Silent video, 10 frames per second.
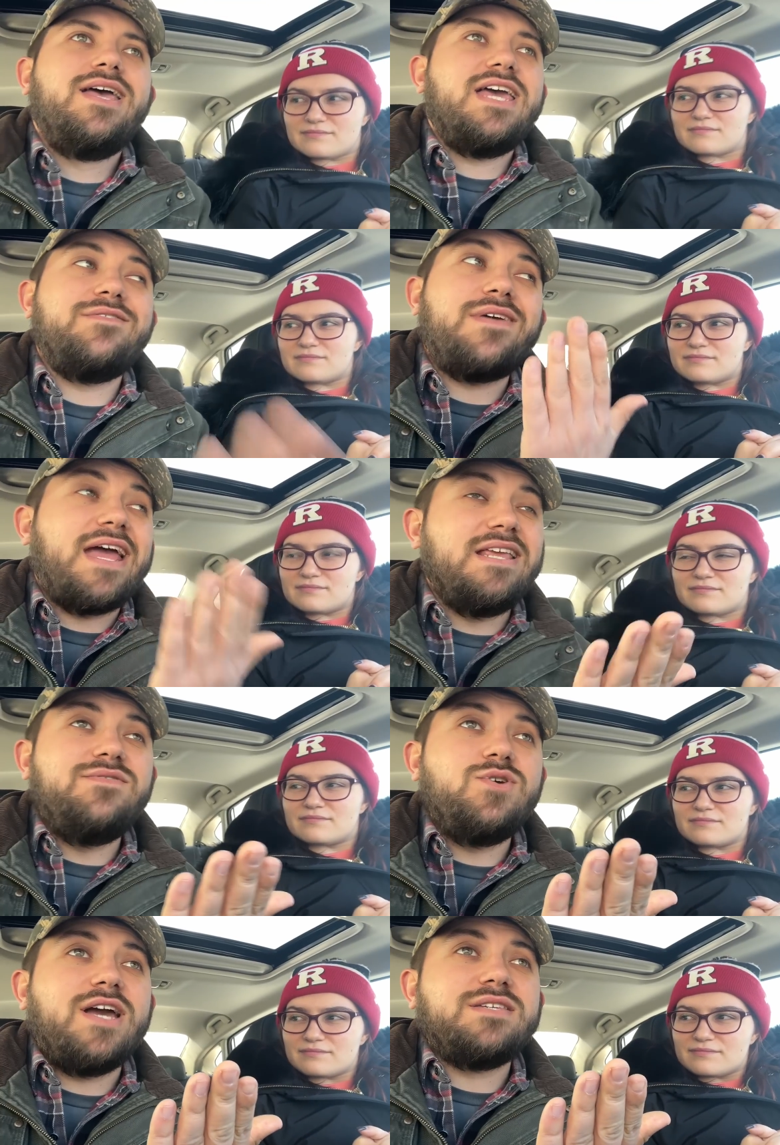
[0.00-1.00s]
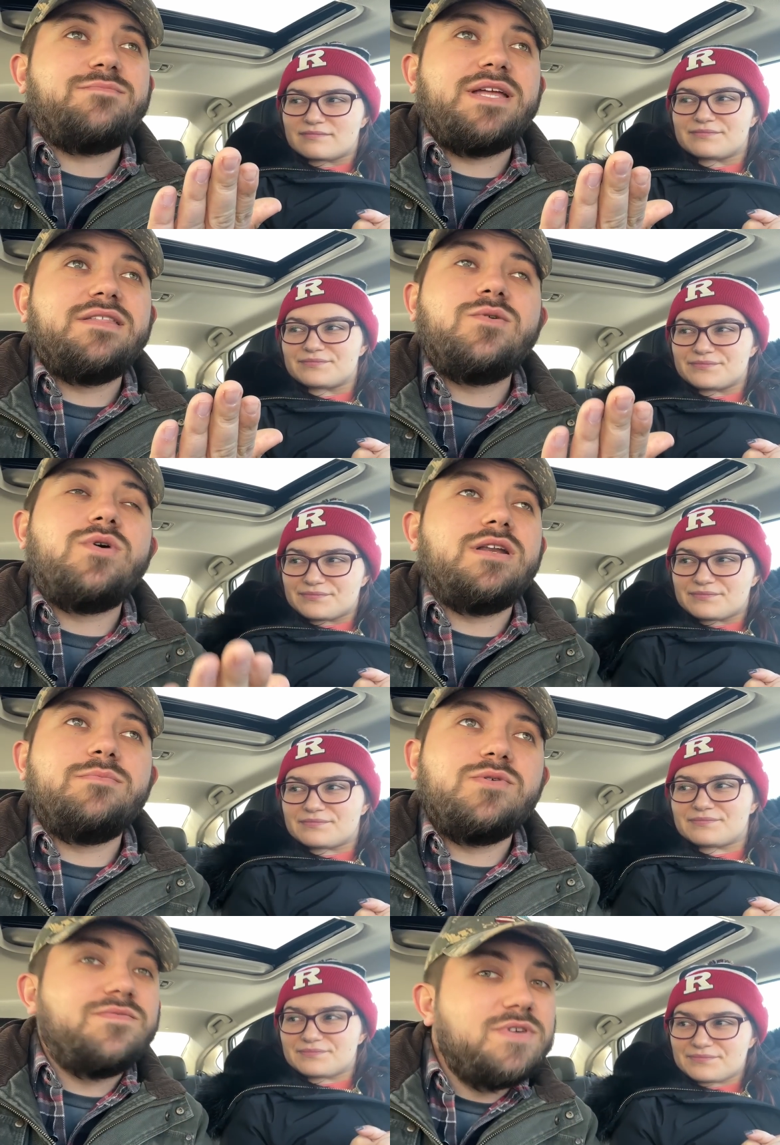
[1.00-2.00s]
Speaker 1: if any of you guys have been to the one
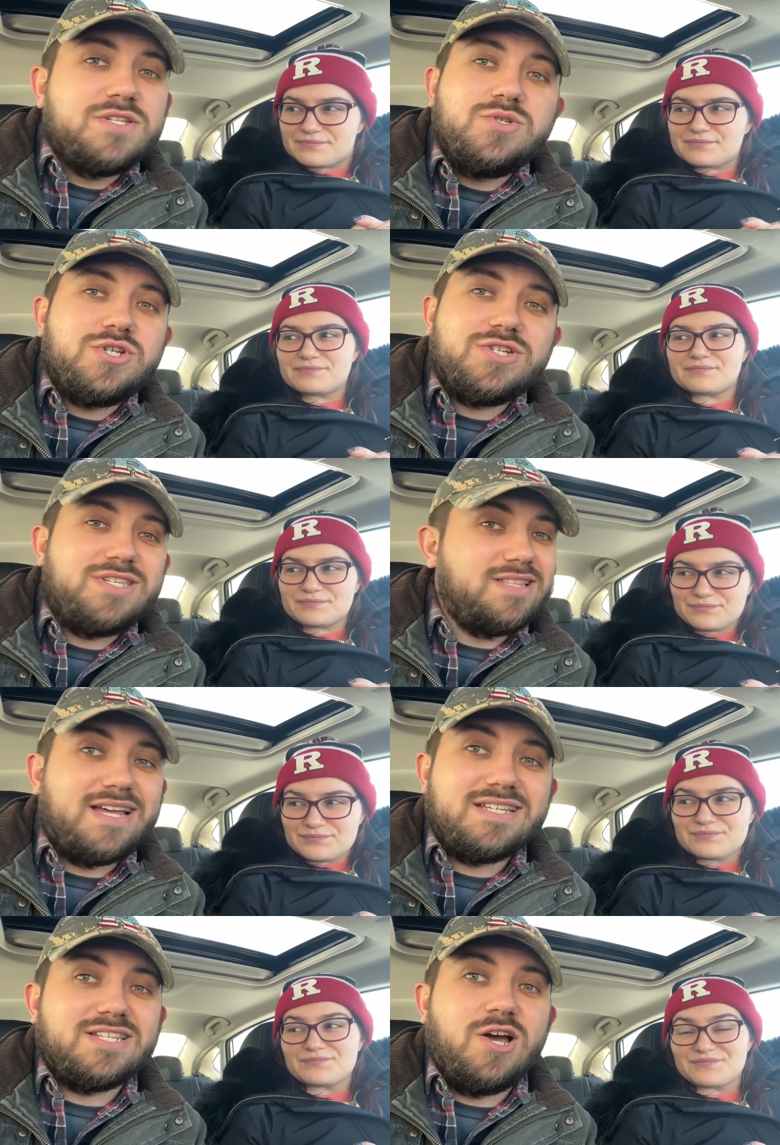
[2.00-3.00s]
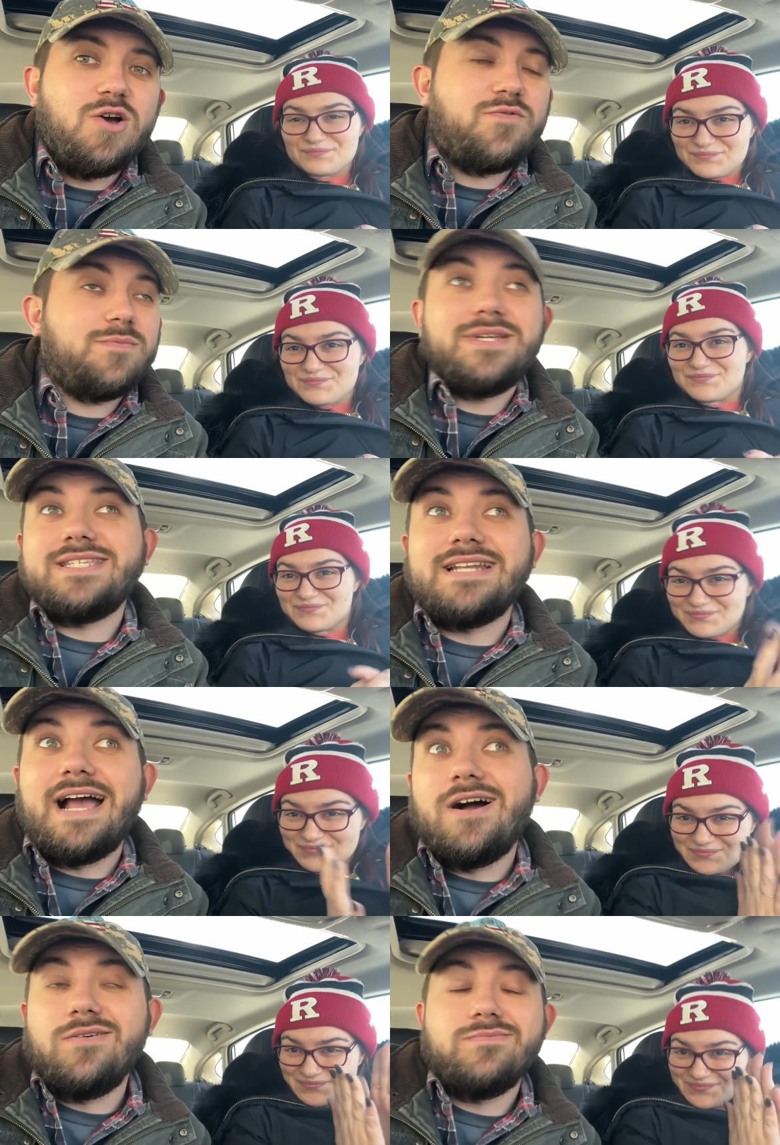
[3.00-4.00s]
in Bloomfield, New Jersey, let us know if we're missing
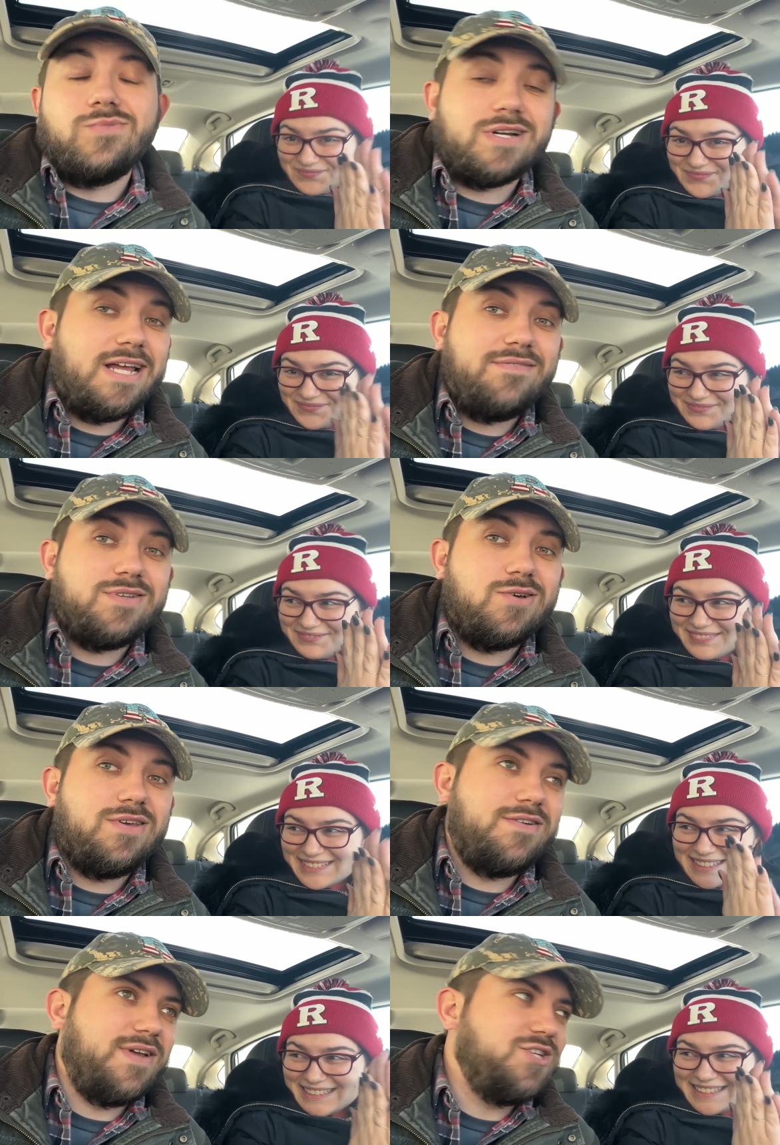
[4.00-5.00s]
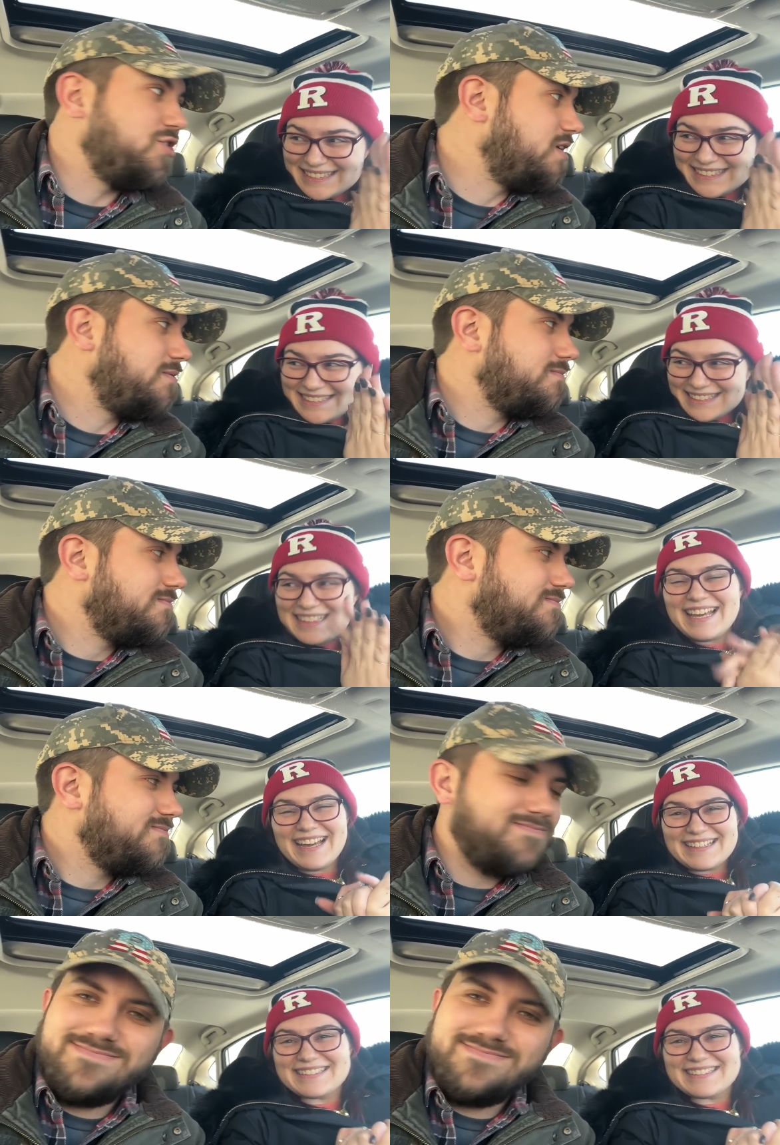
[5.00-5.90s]
out, and we're going to have to go there eventually. Yeah.